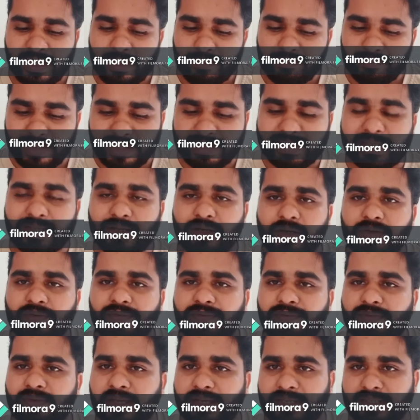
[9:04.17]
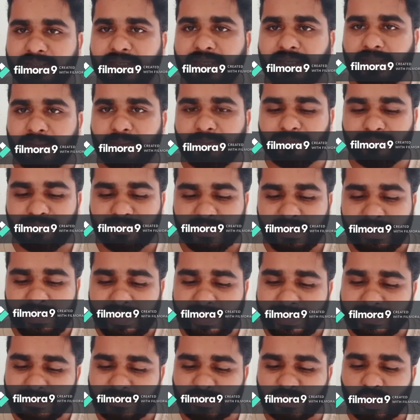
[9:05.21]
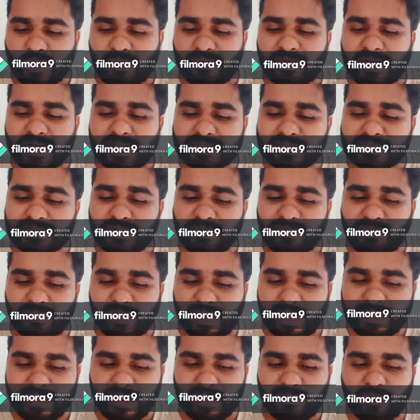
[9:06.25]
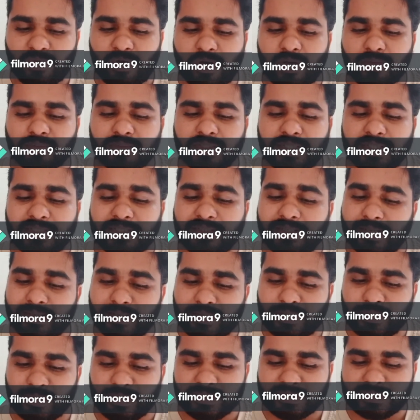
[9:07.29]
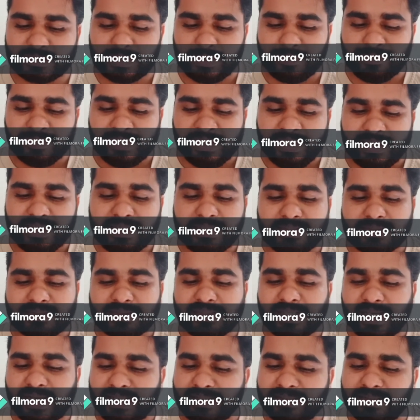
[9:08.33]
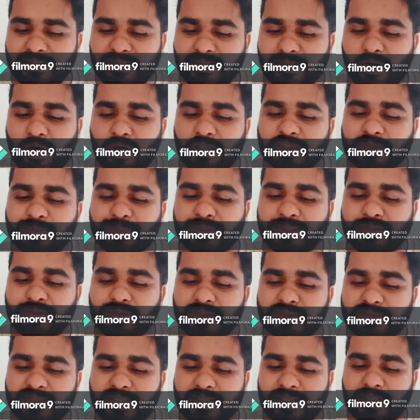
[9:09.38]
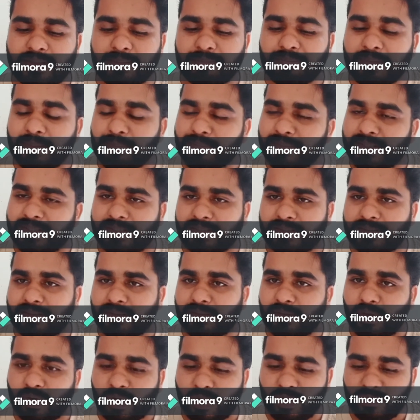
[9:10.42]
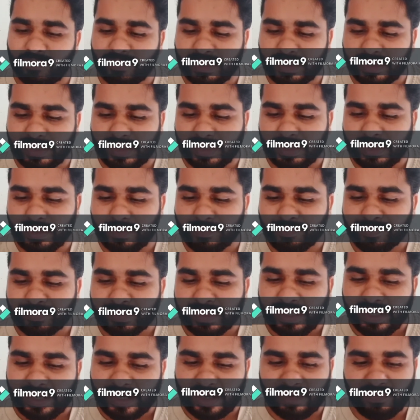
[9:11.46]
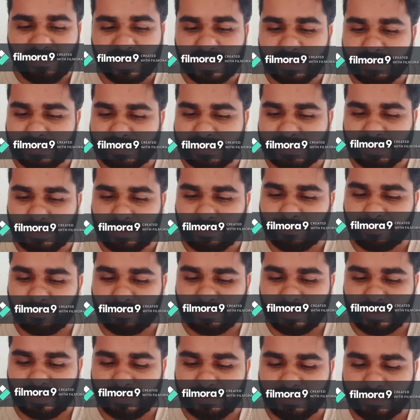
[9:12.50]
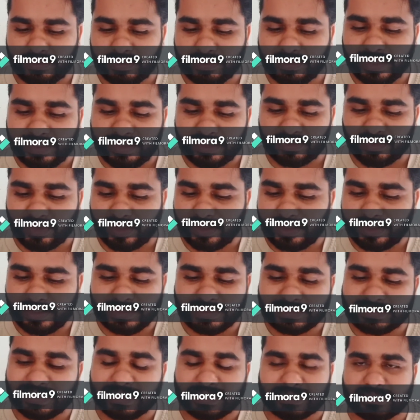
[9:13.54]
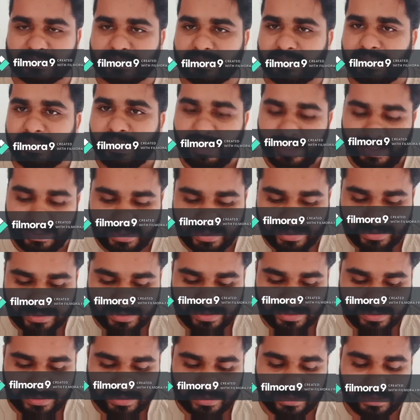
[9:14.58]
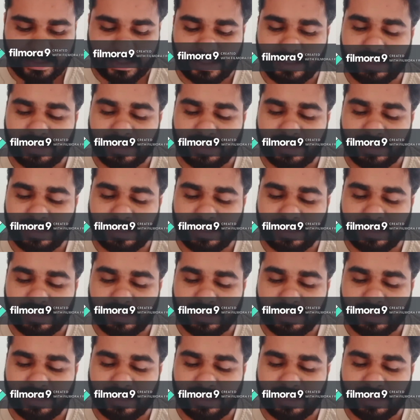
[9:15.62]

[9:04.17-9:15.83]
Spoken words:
making of a game, in so far as the final form that it acquires, it is neither conspicuously mimetic nor overtly referential. So that is what he says. Again, he